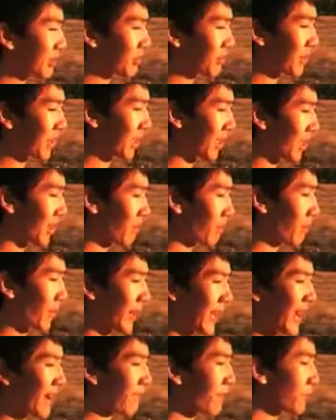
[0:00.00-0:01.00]
to me, but I
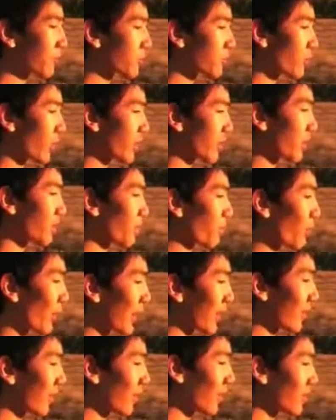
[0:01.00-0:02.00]
have no strength to
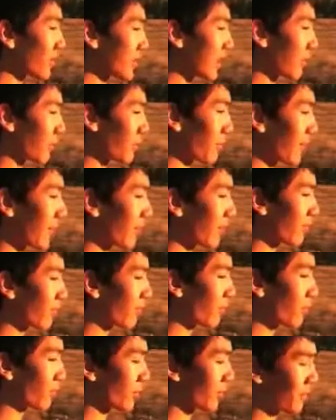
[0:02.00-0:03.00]
break laws that were made
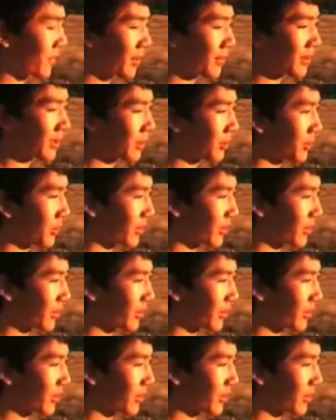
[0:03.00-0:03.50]
for the public.